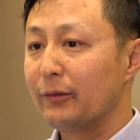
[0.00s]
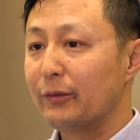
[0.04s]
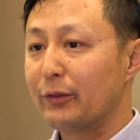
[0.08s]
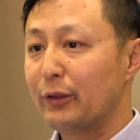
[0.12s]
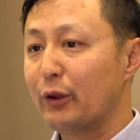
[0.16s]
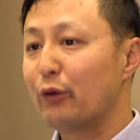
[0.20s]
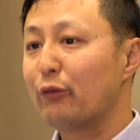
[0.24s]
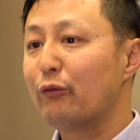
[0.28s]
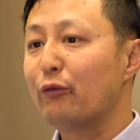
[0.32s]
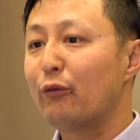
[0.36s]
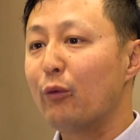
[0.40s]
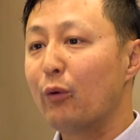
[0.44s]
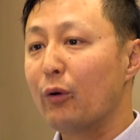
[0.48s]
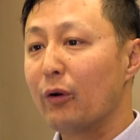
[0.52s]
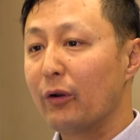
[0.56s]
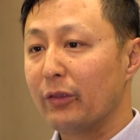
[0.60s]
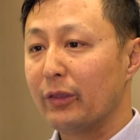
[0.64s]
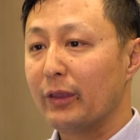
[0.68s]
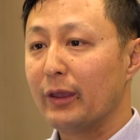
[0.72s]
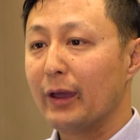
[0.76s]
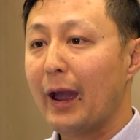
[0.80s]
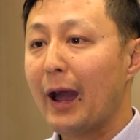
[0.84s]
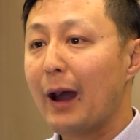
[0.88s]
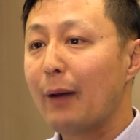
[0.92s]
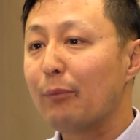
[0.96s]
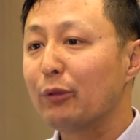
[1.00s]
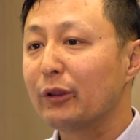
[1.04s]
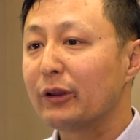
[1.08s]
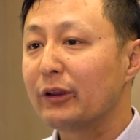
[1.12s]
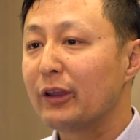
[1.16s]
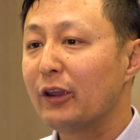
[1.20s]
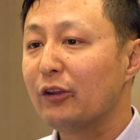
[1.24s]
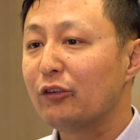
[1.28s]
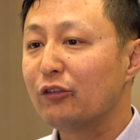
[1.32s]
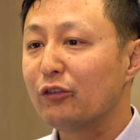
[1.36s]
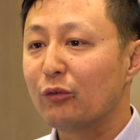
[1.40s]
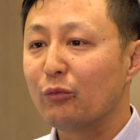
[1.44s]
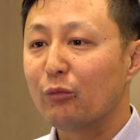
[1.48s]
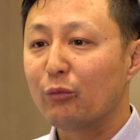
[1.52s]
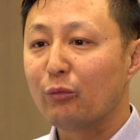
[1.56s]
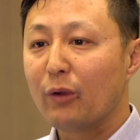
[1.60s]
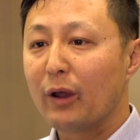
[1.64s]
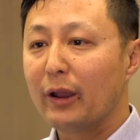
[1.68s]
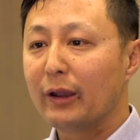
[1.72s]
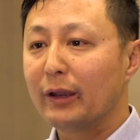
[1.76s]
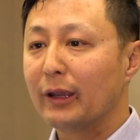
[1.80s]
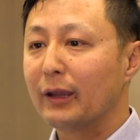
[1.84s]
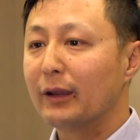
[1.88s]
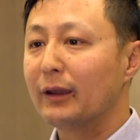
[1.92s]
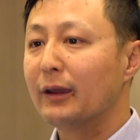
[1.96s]
therefore the application
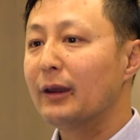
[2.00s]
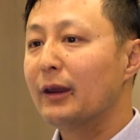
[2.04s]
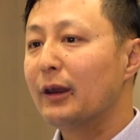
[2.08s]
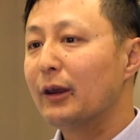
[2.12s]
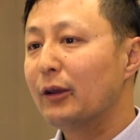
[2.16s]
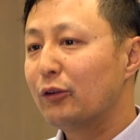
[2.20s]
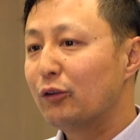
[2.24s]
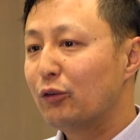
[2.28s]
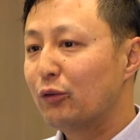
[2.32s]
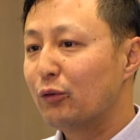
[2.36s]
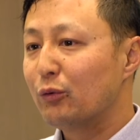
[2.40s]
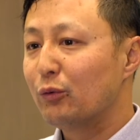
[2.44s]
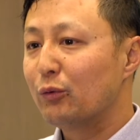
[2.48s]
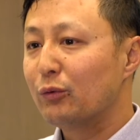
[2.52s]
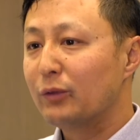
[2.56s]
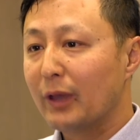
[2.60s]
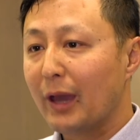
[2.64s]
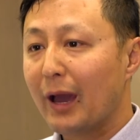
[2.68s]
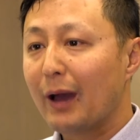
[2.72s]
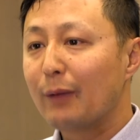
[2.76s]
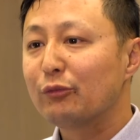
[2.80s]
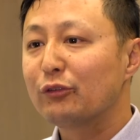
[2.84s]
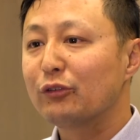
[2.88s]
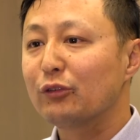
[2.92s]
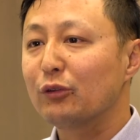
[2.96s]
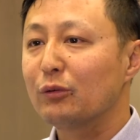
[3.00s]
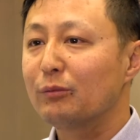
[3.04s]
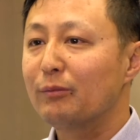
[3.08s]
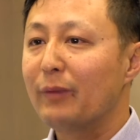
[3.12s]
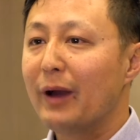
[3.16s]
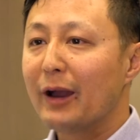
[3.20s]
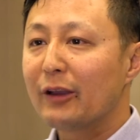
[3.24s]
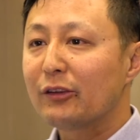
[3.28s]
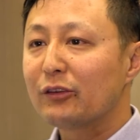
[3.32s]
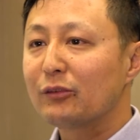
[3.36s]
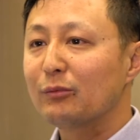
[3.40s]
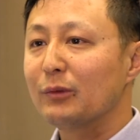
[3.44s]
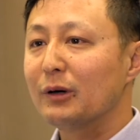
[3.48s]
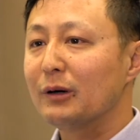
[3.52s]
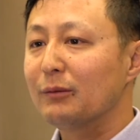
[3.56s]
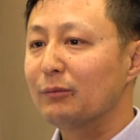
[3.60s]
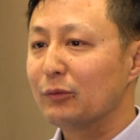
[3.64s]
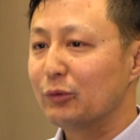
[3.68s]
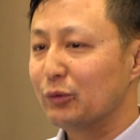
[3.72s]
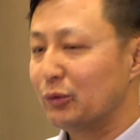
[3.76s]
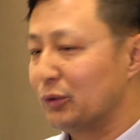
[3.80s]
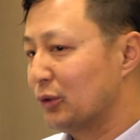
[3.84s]
running to the absolute maximum.